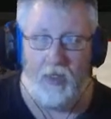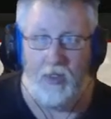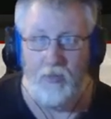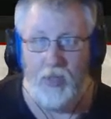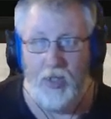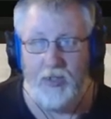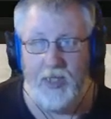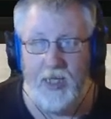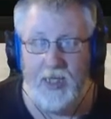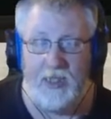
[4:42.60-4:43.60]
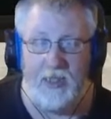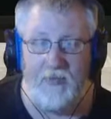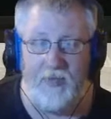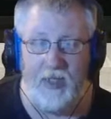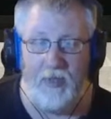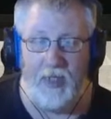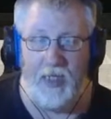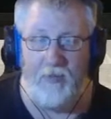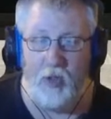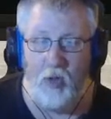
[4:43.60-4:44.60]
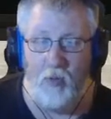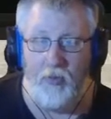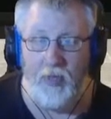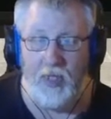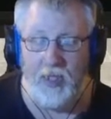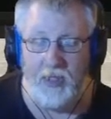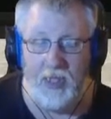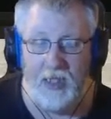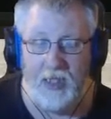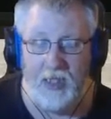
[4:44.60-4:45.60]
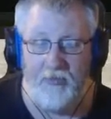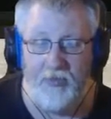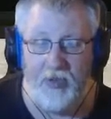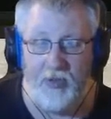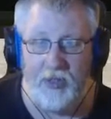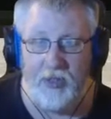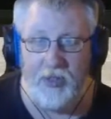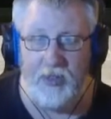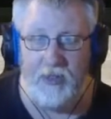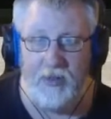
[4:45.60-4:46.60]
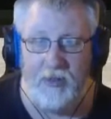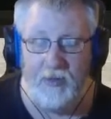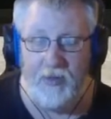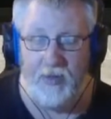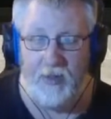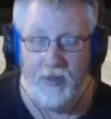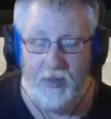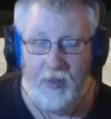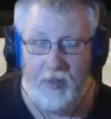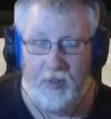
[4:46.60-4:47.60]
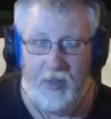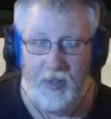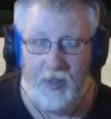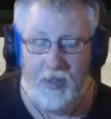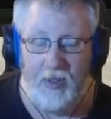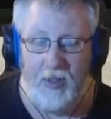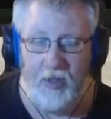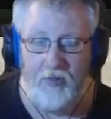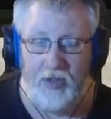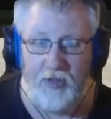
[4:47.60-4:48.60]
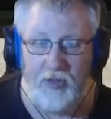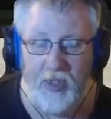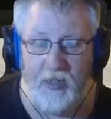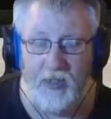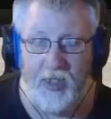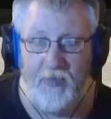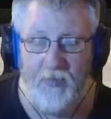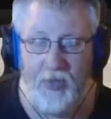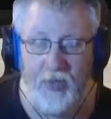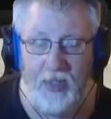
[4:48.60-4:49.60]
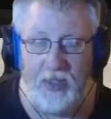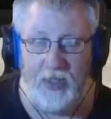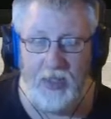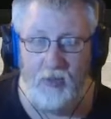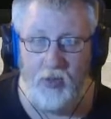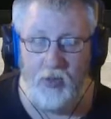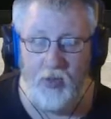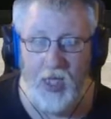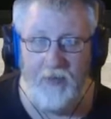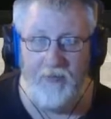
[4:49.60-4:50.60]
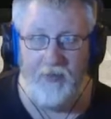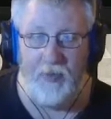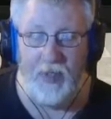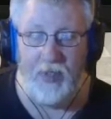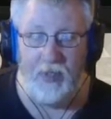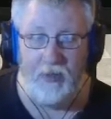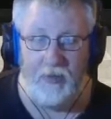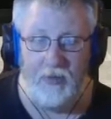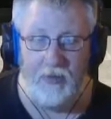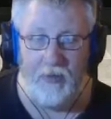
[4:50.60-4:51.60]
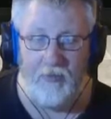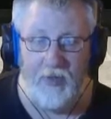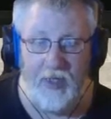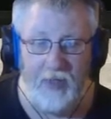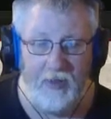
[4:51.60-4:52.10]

But the guys that developed the game compromised. They actually introduced the unrestricted aim, but it's still too high for me, I'm afraid.